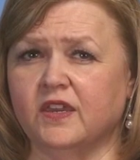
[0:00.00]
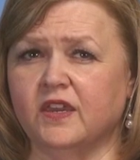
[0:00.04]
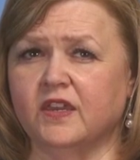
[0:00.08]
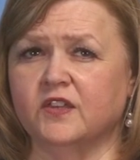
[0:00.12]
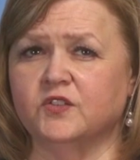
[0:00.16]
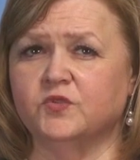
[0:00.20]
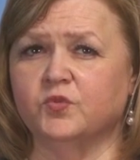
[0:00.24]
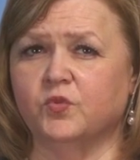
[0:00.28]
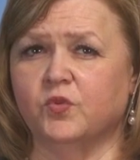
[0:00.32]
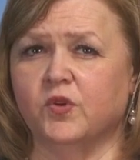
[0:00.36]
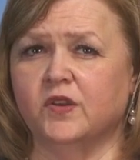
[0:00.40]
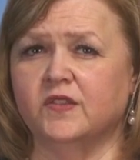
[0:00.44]

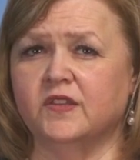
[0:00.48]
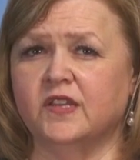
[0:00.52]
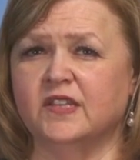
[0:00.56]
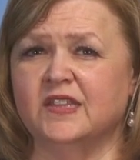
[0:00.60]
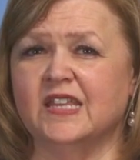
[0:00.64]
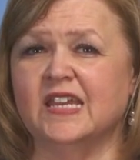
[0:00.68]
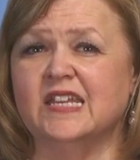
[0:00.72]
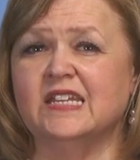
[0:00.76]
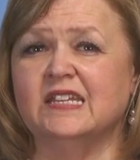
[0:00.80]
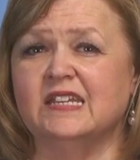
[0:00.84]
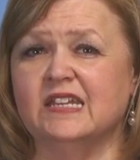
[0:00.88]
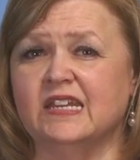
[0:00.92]
is one that
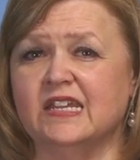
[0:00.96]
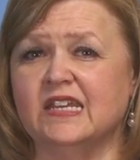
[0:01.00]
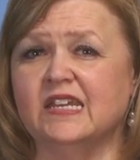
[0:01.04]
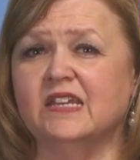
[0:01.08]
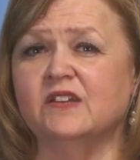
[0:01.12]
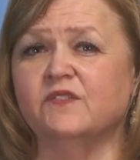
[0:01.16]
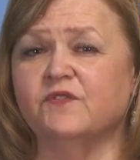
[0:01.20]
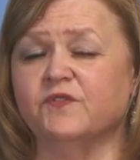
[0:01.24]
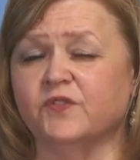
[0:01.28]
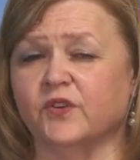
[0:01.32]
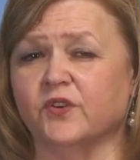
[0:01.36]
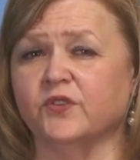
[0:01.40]
they
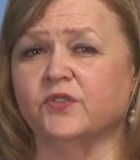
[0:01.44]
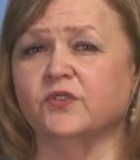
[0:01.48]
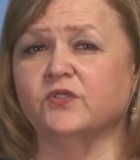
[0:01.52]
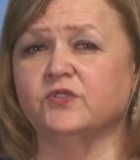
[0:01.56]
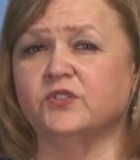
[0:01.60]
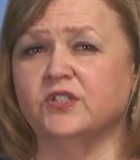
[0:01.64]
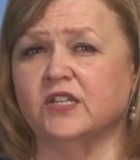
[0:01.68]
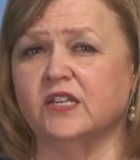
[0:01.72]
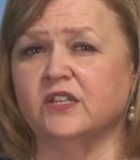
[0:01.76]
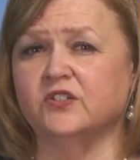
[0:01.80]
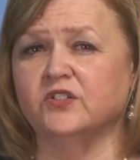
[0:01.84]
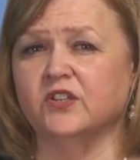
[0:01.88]
need further
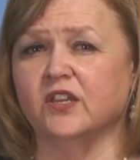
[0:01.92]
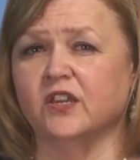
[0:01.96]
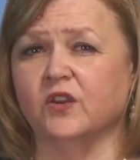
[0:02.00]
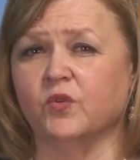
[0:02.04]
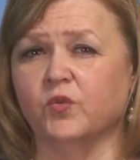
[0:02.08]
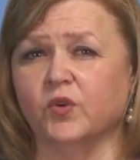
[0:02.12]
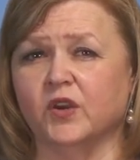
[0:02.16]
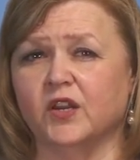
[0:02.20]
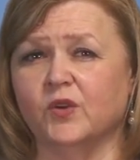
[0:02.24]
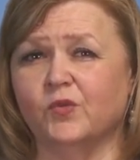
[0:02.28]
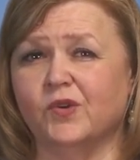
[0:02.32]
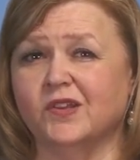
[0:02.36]
teaching.
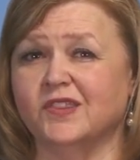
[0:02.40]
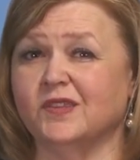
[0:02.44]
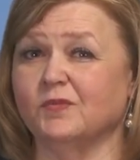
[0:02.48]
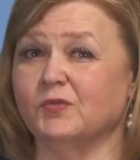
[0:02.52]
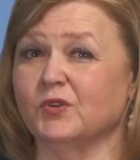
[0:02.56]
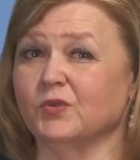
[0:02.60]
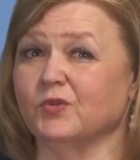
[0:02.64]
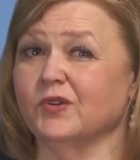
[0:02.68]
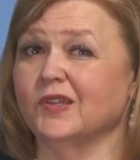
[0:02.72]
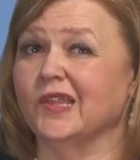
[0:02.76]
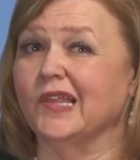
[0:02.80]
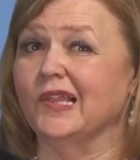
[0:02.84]
We're going to want them
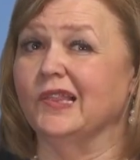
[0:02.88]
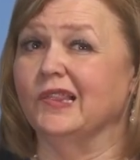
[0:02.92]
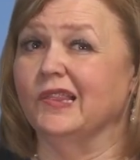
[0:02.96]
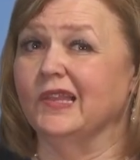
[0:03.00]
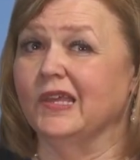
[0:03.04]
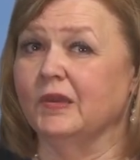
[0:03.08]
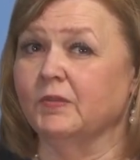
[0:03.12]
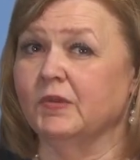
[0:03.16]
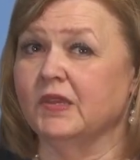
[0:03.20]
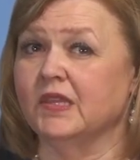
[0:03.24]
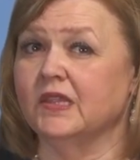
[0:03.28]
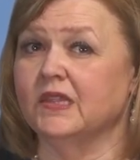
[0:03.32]
to really
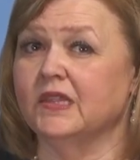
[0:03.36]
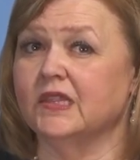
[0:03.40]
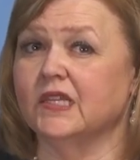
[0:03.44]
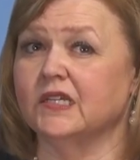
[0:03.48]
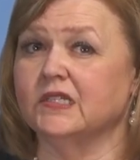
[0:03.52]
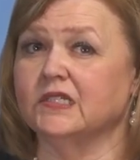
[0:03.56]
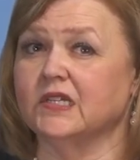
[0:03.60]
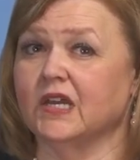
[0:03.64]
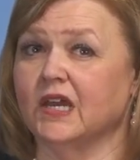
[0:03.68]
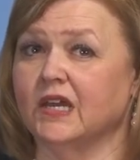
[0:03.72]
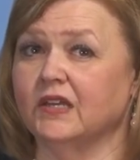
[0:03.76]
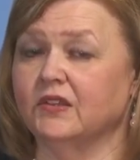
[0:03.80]
limit the
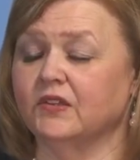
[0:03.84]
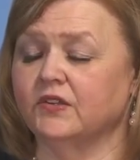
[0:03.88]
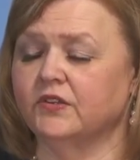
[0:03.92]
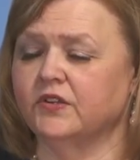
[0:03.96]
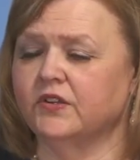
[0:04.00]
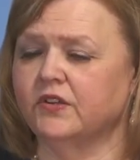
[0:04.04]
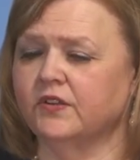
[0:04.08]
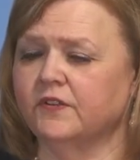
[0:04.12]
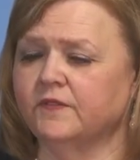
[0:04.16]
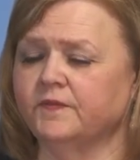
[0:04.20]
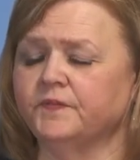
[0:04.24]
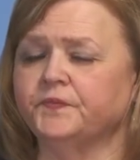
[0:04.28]

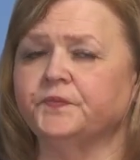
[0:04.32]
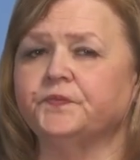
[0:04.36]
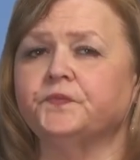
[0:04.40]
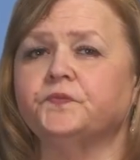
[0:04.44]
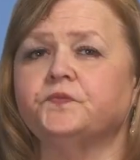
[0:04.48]
Tylenol.